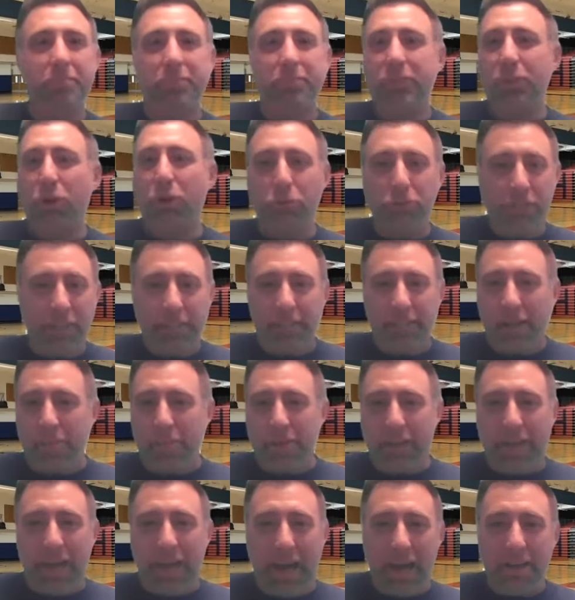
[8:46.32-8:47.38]
coaching at
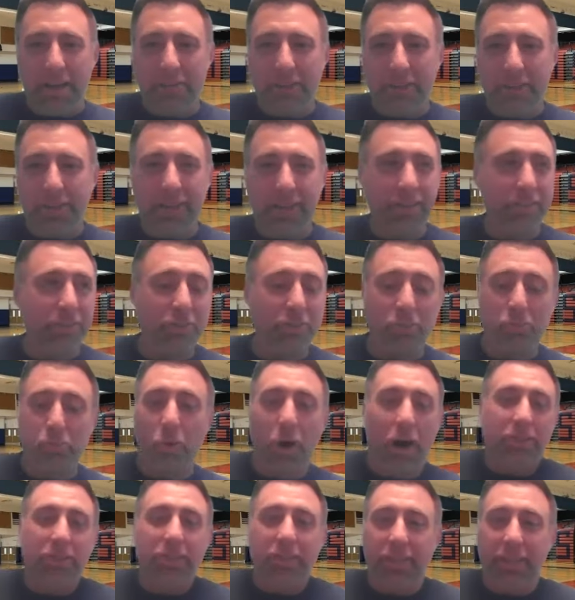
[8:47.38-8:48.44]
Lebanon Catholic, and just
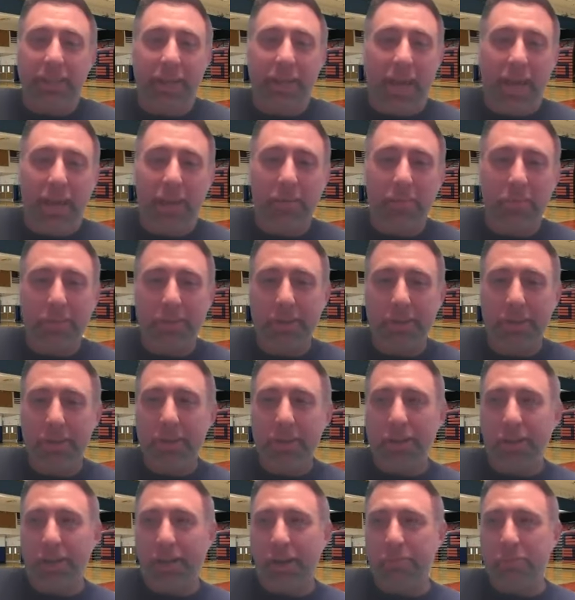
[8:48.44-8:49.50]
watching the game
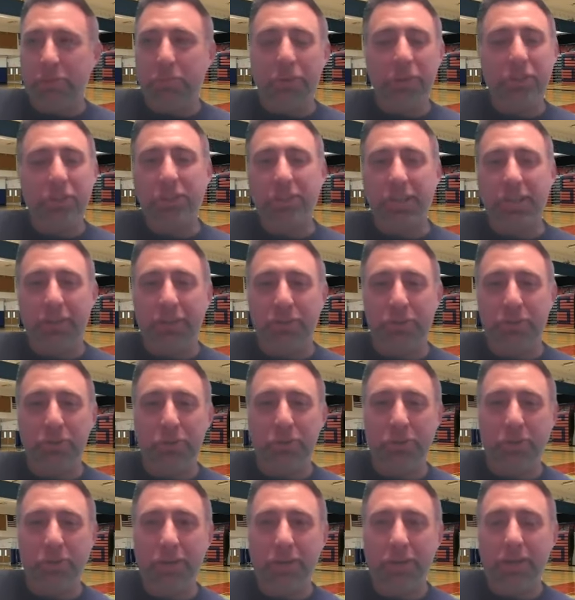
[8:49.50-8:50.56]
as much as I
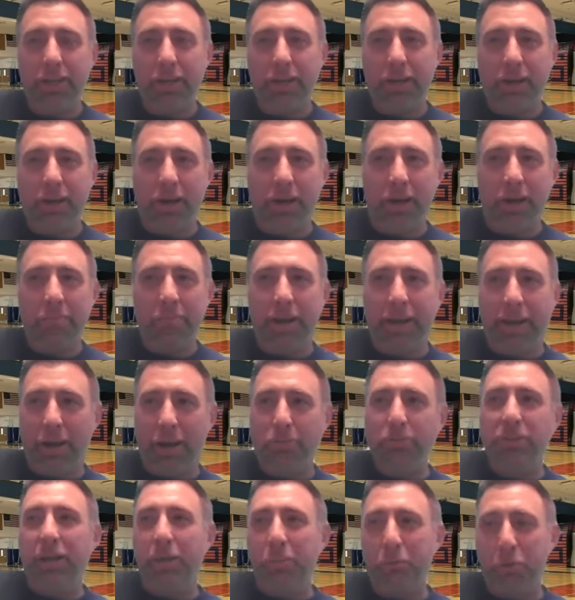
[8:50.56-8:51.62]
do. And I
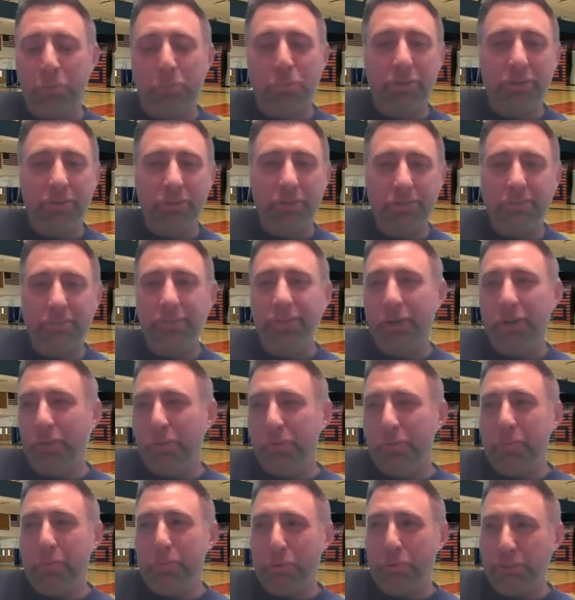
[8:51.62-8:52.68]
was able to
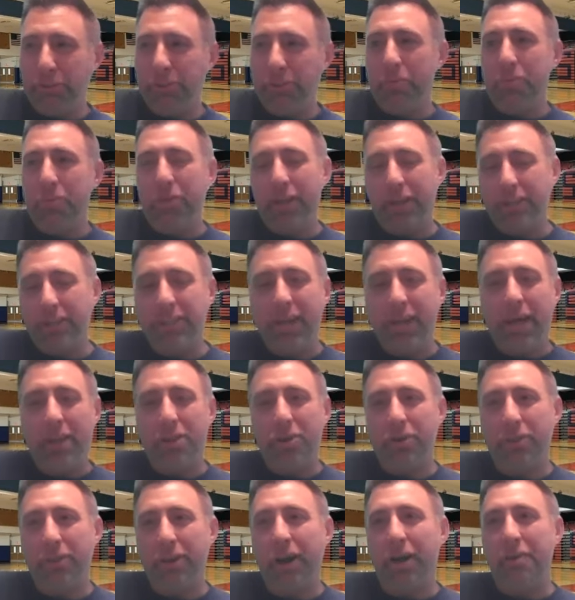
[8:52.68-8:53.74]
put some things
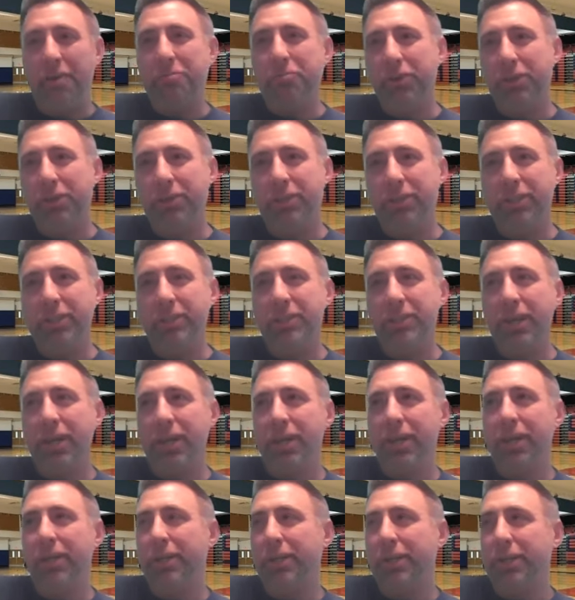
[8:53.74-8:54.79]
together that I feel is
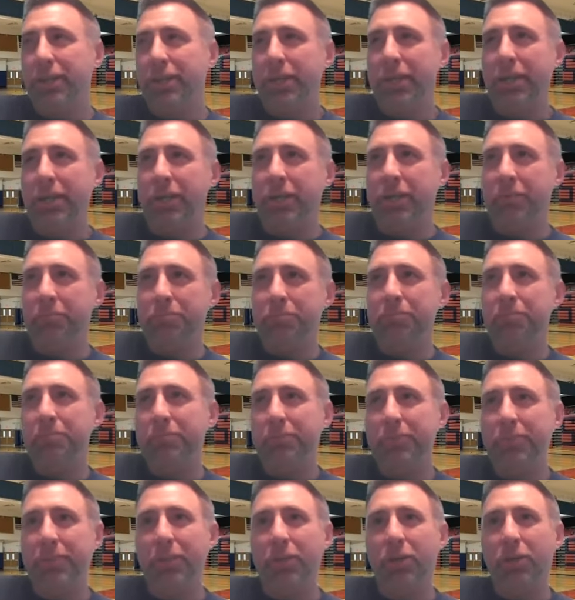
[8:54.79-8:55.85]
a
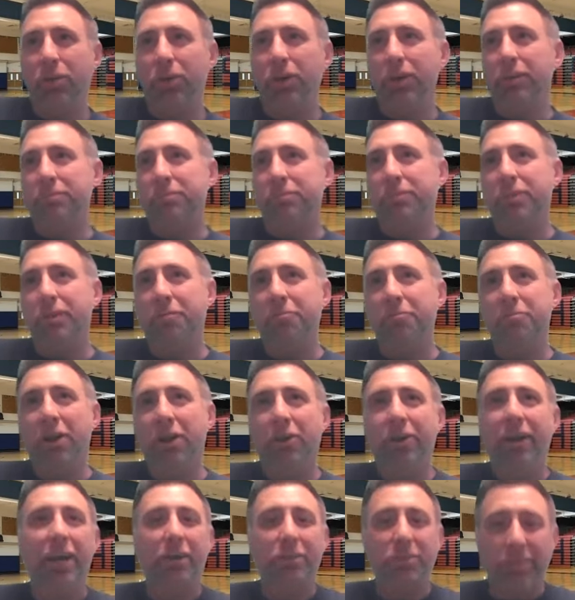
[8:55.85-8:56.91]

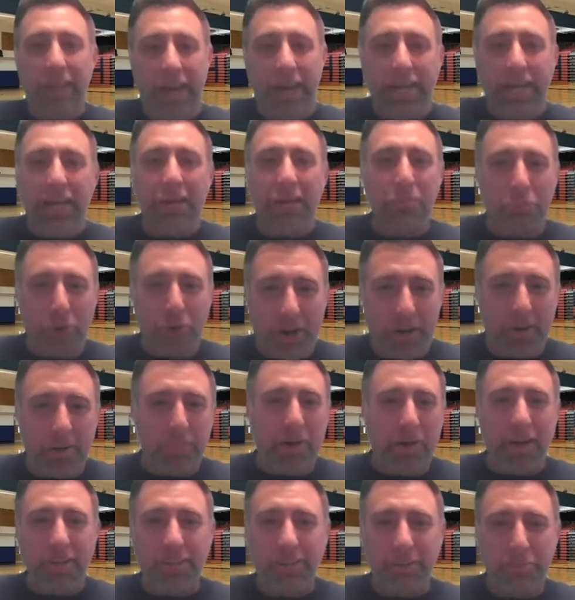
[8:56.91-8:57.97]
very entertaining brand of
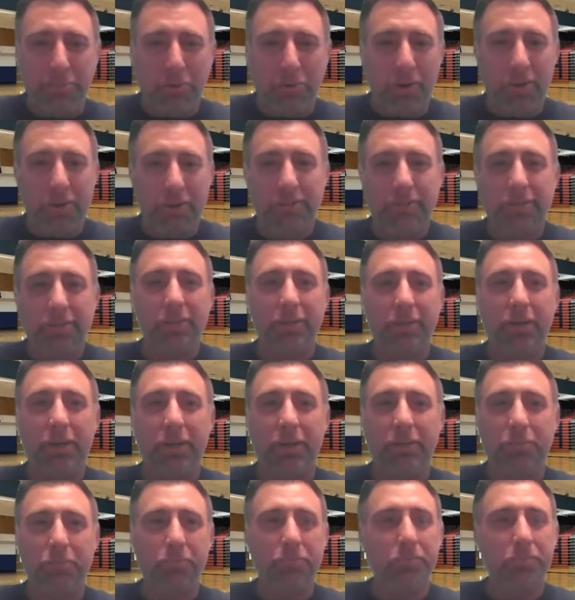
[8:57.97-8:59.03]
basketball.
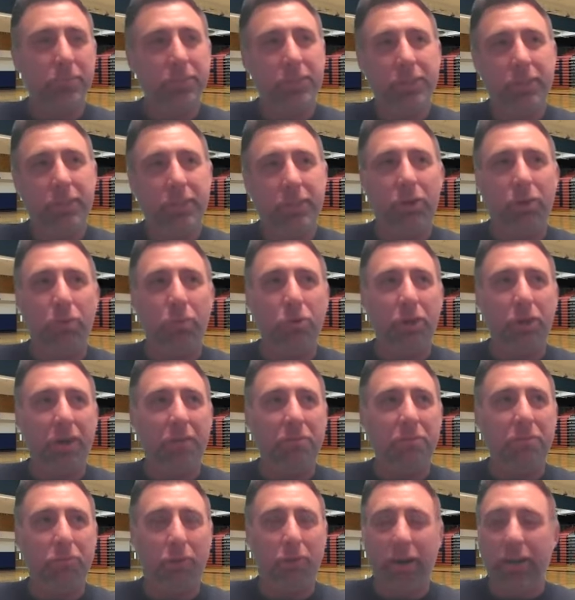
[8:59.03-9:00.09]
You know, when you
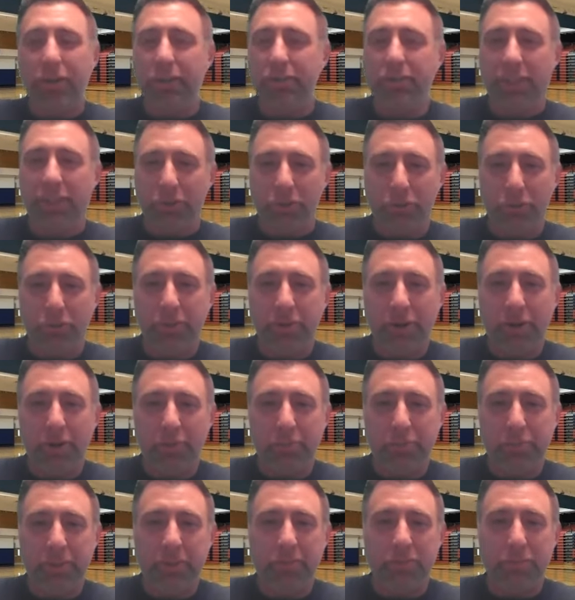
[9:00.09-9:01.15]
have the right skill
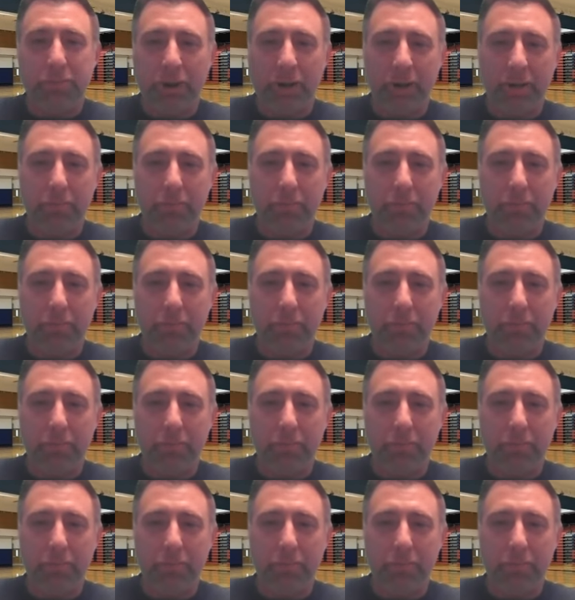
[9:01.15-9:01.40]
development and